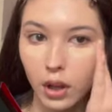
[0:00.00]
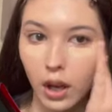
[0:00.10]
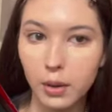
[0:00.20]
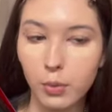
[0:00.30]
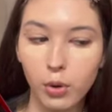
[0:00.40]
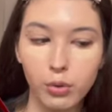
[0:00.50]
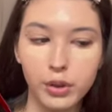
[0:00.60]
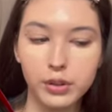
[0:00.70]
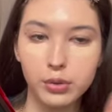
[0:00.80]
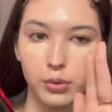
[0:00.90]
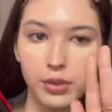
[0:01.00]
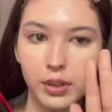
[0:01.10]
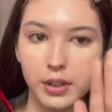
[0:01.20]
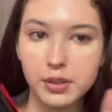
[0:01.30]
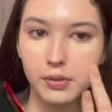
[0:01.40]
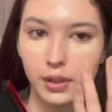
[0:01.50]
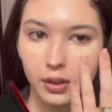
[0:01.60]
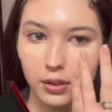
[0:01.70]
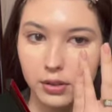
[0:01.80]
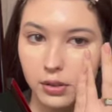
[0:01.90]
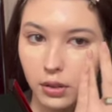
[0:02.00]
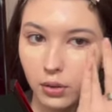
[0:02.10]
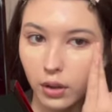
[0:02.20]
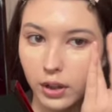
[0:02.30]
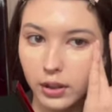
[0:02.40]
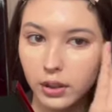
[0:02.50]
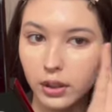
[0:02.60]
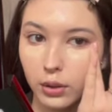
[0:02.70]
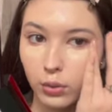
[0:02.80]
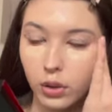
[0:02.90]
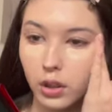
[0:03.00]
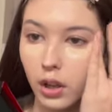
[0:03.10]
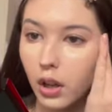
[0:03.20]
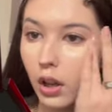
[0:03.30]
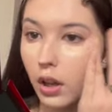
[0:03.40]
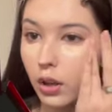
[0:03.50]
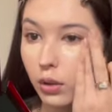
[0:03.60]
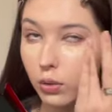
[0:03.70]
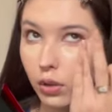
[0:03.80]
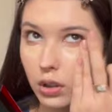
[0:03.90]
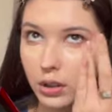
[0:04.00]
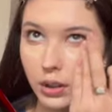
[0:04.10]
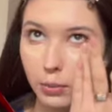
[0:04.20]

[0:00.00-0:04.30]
I'm always using this finger, so I think it will look a little